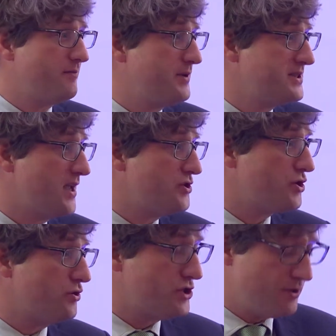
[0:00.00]

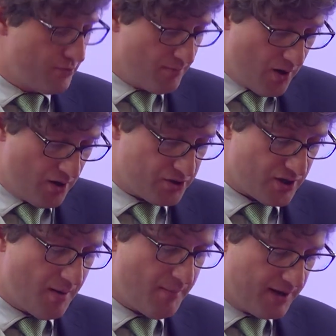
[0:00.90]
potential to promote
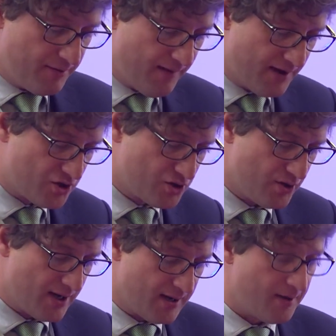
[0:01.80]

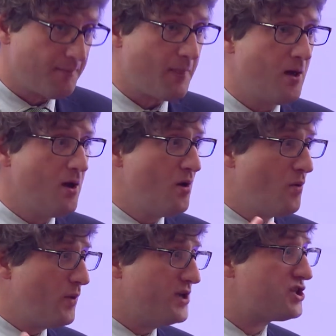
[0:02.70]
manufacturing,
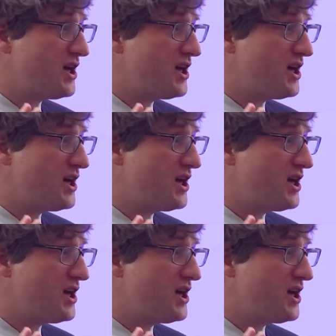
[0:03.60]
which